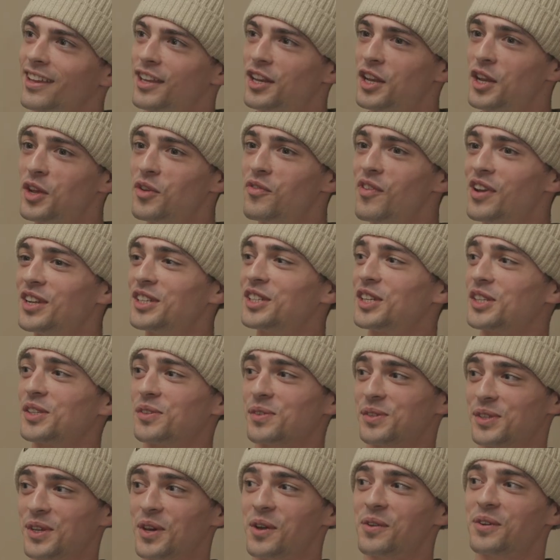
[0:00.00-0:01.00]
New Adventures
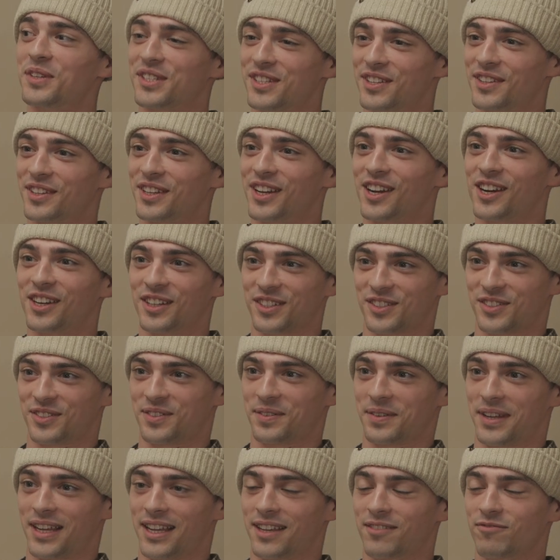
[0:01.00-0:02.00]
was always on the cards for
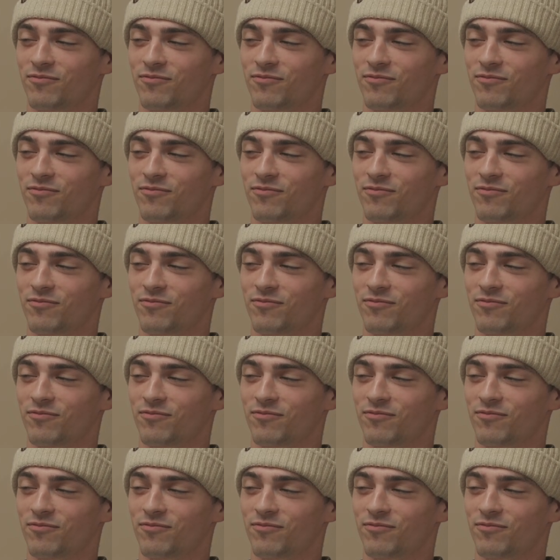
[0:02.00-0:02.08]
me.